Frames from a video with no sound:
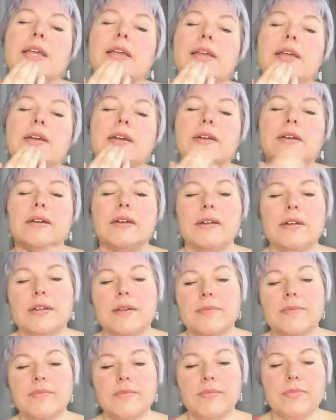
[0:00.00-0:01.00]
here,
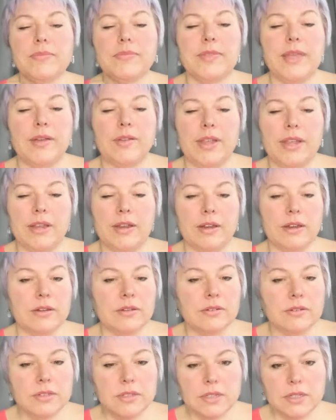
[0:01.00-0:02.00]
down
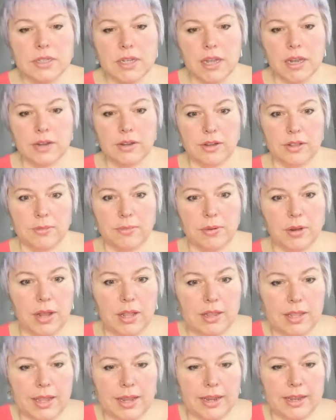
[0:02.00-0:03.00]
here, under the bra
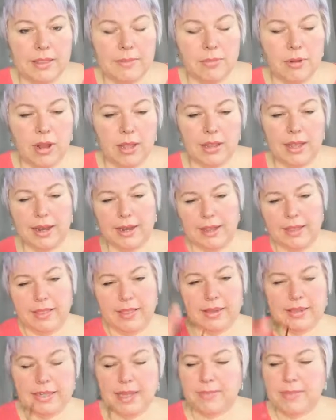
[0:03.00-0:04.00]
line, in the bra line, and
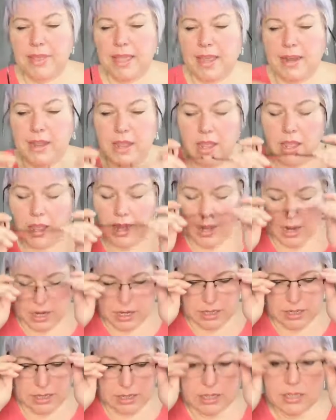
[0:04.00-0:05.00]
then top of the head.
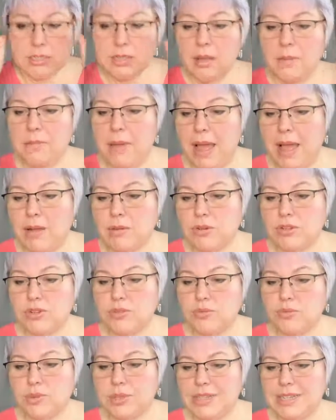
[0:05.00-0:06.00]
It is about
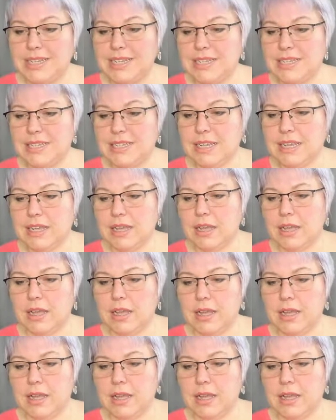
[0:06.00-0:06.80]
releasing,